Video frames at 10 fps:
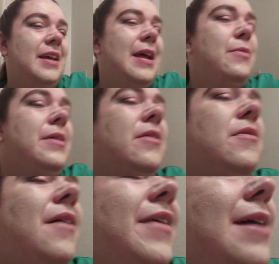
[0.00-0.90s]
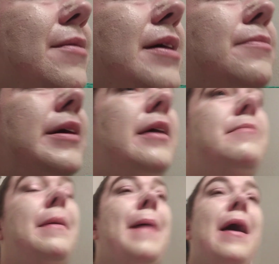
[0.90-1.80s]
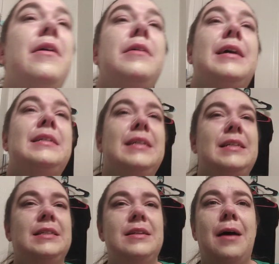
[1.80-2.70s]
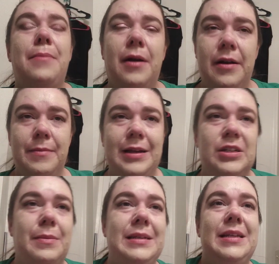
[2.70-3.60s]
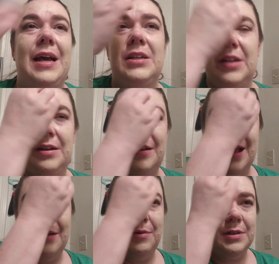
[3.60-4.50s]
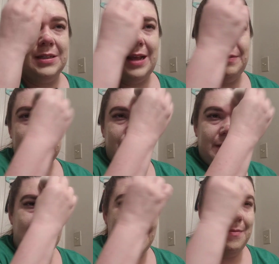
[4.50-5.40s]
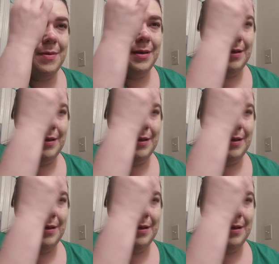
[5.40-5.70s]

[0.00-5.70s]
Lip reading: And I will go off camera and put on my powder because it is not part of my Shop My Stash, and that will save some time.